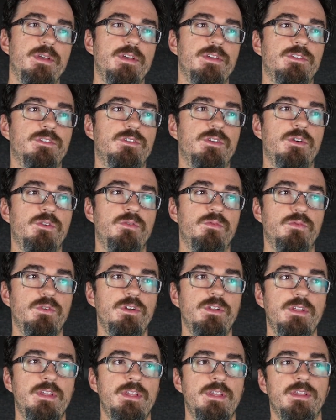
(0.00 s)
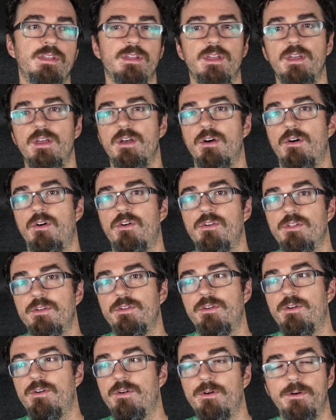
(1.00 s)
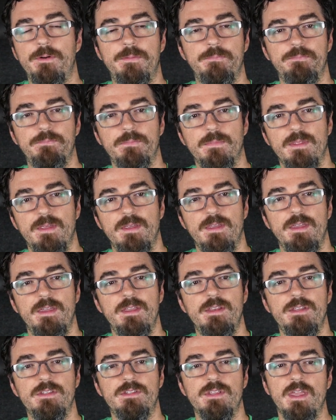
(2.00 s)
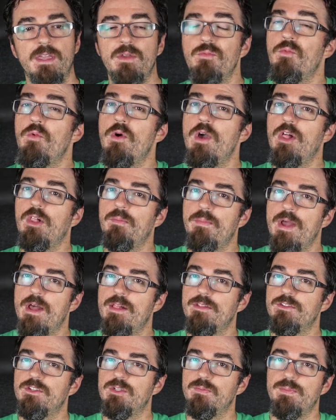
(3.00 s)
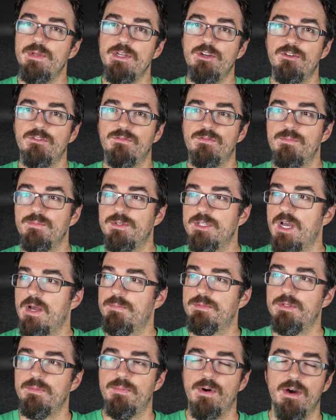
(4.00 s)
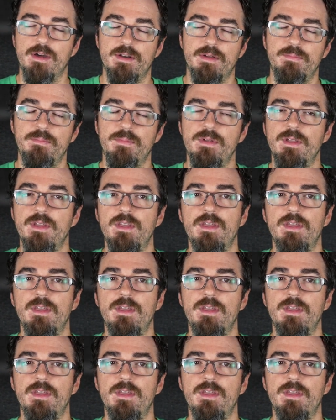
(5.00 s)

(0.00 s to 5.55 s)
So really, all in all, it is a well-balanced speaker from top to bottom.